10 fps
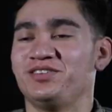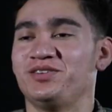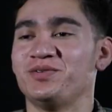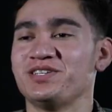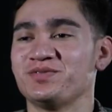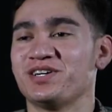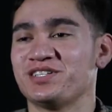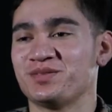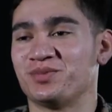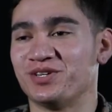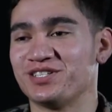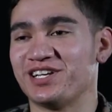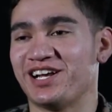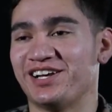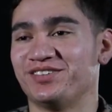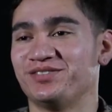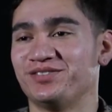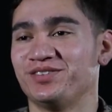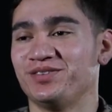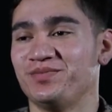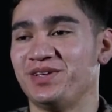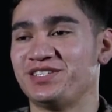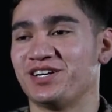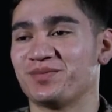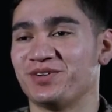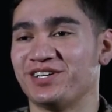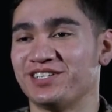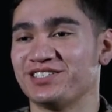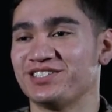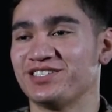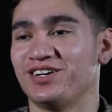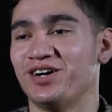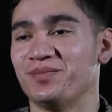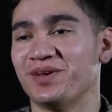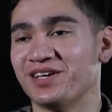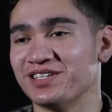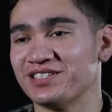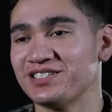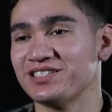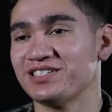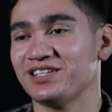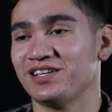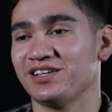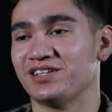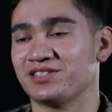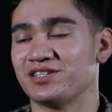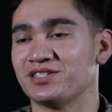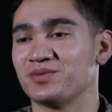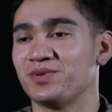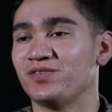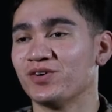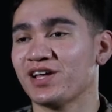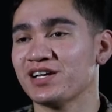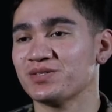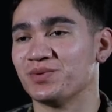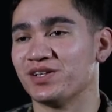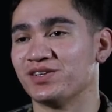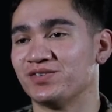The reason why it's important to have METOC Marines on base is because we forecast the weather